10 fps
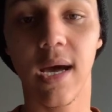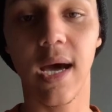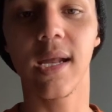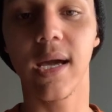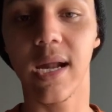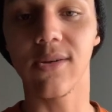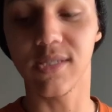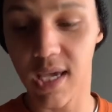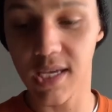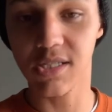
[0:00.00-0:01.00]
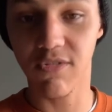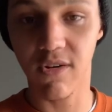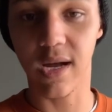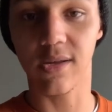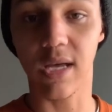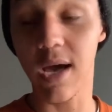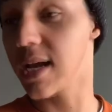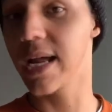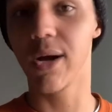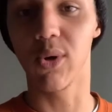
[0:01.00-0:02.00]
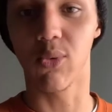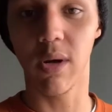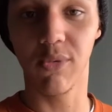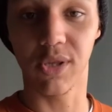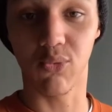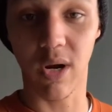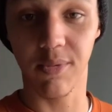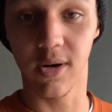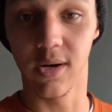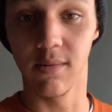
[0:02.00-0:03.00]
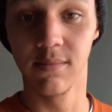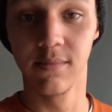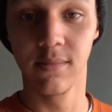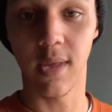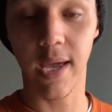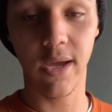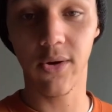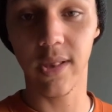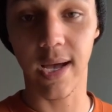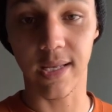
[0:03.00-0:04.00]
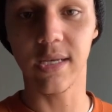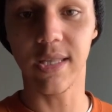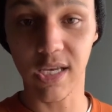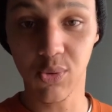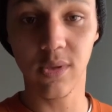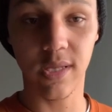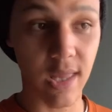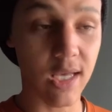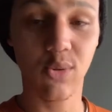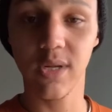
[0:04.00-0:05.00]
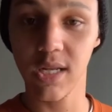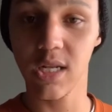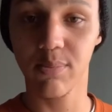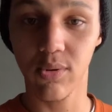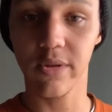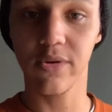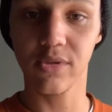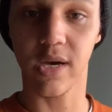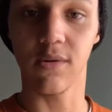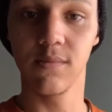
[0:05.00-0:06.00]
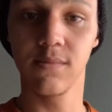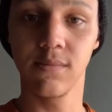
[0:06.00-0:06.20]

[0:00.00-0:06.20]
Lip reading: got out and tased the fuck out there. I'd have got out with the rubber gun. I ain't gonna lie. That's when they need to pull those out.